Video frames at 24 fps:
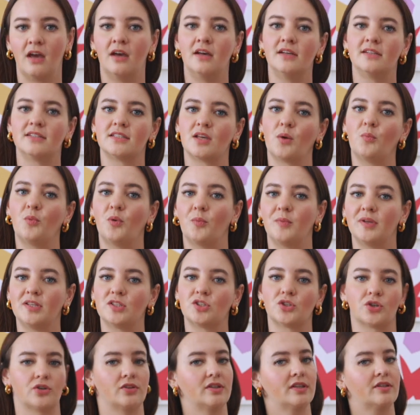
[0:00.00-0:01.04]
Some women
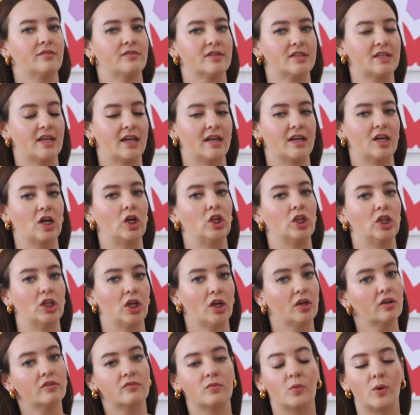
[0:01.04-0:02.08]
certainly retain a
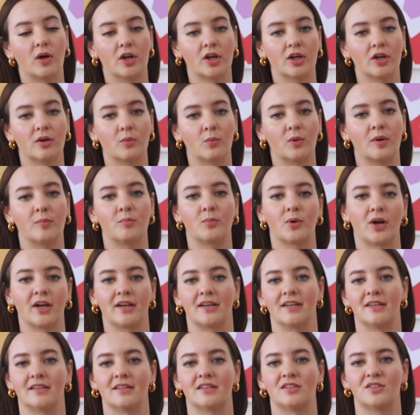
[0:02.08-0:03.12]
lot of water when
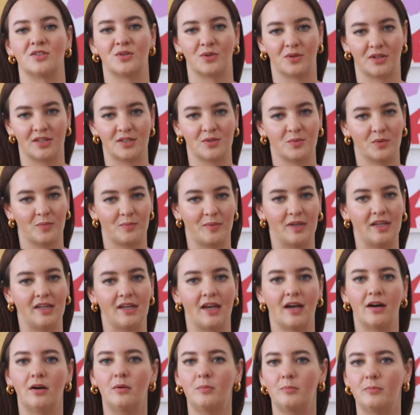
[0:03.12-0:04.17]
pregnant, so this would be
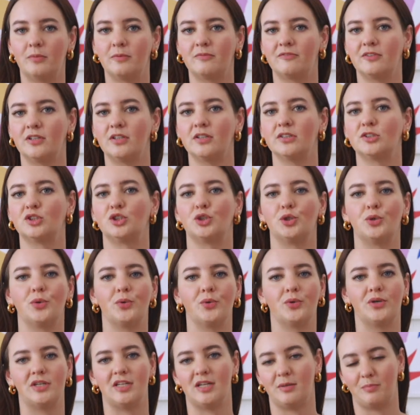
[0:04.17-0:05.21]
helpful
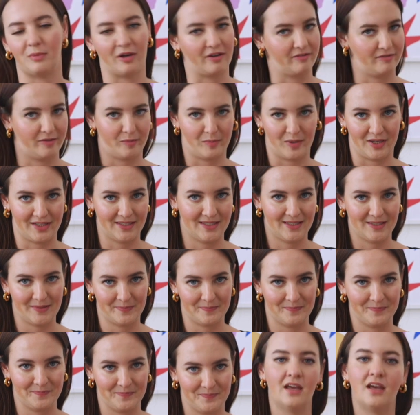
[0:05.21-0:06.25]
to depuff a bit.
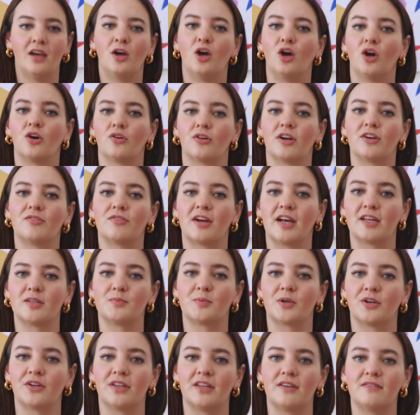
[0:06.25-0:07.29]
Red
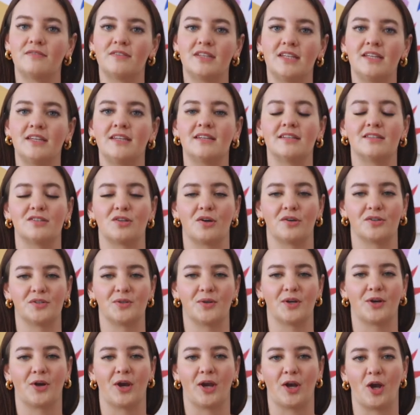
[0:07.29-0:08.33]
raspberry leaf tea is also
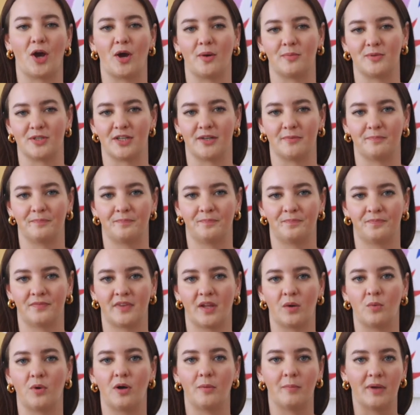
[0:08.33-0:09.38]
a great option.
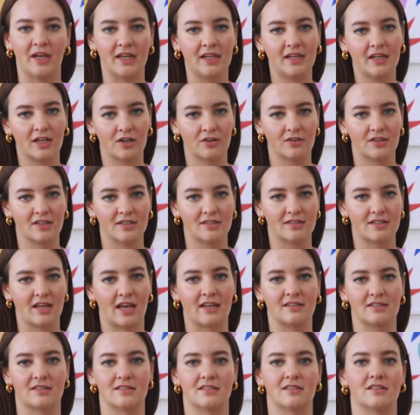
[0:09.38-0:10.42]
While many hear this
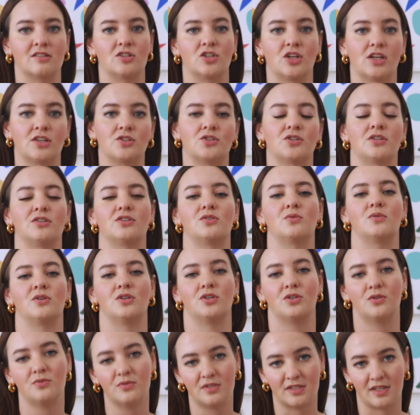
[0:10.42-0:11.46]
as a suggestion to
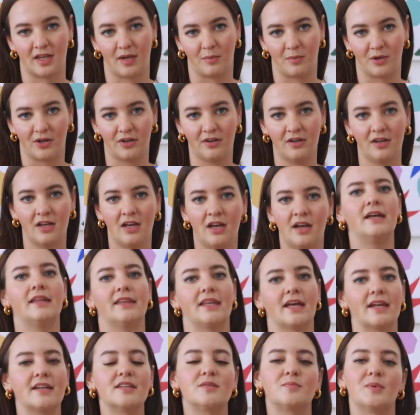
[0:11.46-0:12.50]
induce labor,
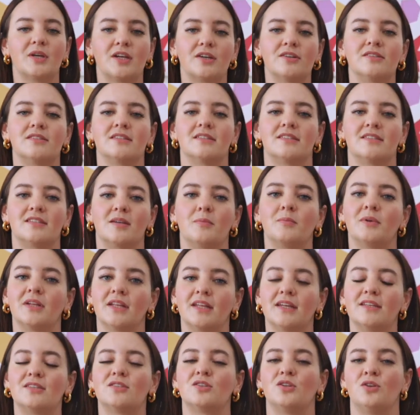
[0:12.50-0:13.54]
that is because it
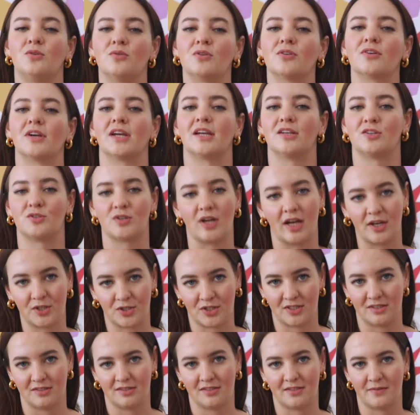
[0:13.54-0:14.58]
stimulates uterine
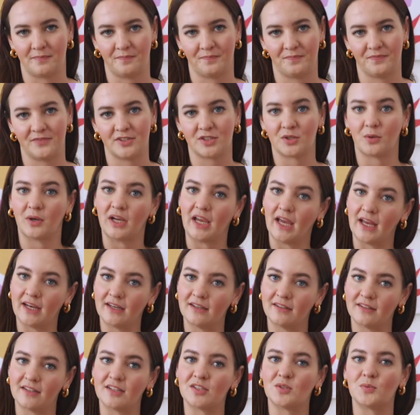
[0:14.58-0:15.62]
contractions. So
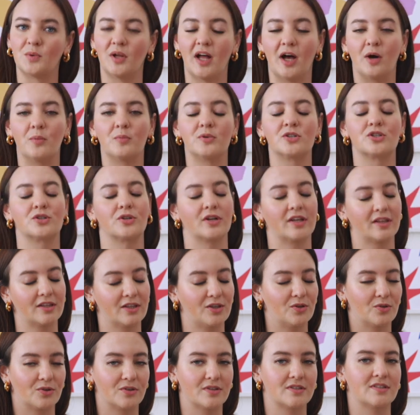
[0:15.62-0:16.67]
again, this will help shrink the
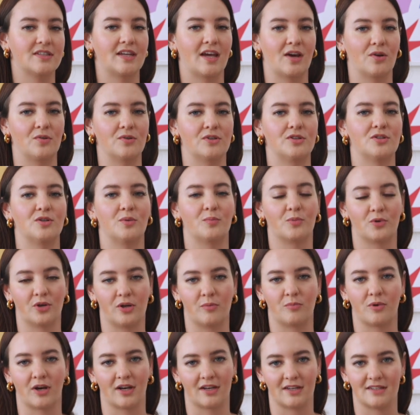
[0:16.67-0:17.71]
uterus down to
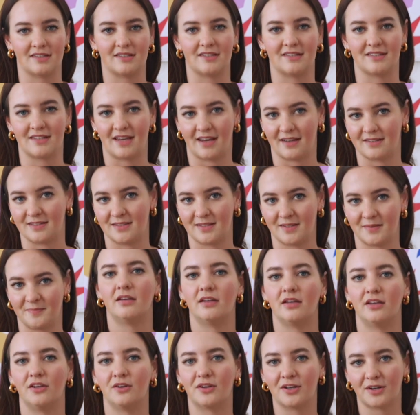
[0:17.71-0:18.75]
pre-pregnancy size.
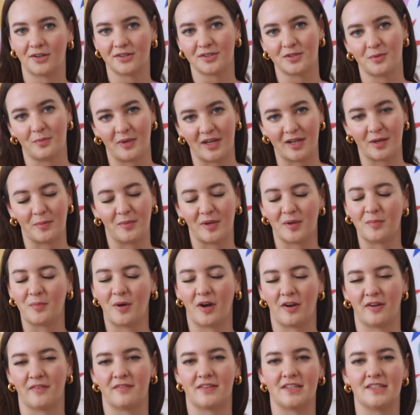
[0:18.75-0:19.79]
You can also make a big
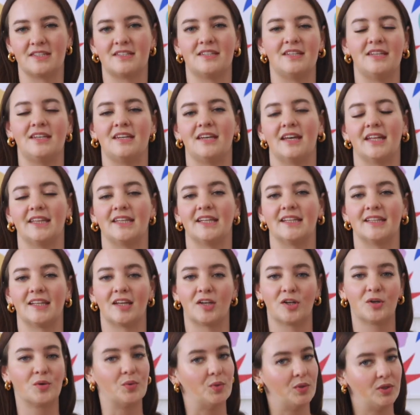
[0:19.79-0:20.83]
pot of this tea and then let
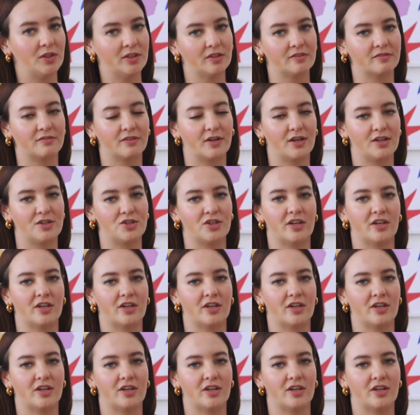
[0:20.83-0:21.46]
it cool in the fridge